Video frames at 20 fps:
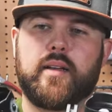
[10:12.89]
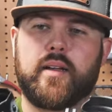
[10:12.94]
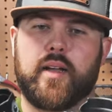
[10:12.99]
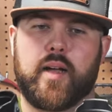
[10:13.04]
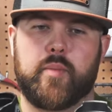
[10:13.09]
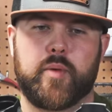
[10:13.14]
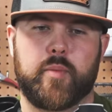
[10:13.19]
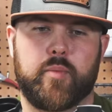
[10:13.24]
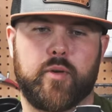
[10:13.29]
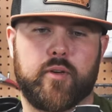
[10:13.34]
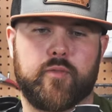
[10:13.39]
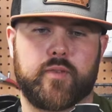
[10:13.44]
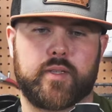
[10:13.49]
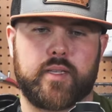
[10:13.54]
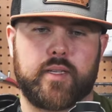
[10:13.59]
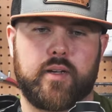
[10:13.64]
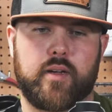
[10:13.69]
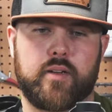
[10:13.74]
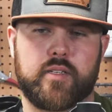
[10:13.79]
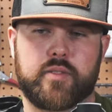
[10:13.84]
I'll be
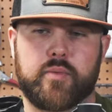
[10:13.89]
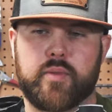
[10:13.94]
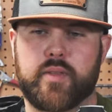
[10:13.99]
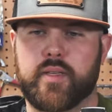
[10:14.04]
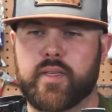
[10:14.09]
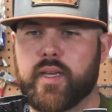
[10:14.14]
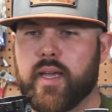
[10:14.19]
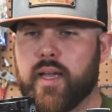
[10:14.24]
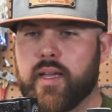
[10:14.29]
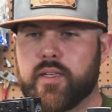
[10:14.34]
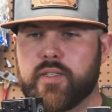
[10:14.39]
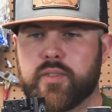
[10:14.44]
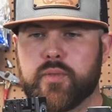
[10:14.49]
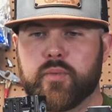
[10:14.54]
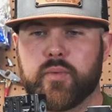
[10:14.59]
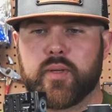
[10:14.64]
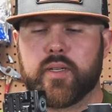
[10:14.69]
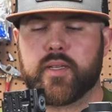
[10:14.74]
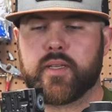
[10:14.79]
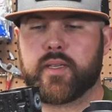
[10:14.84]
perfectly honest with you guys, you
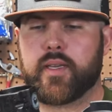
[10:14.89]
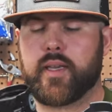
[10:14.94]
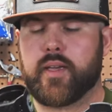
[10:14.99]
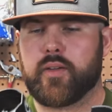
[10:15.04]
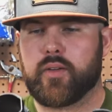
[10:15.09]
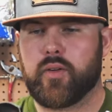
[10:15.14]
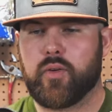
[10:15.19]
really can't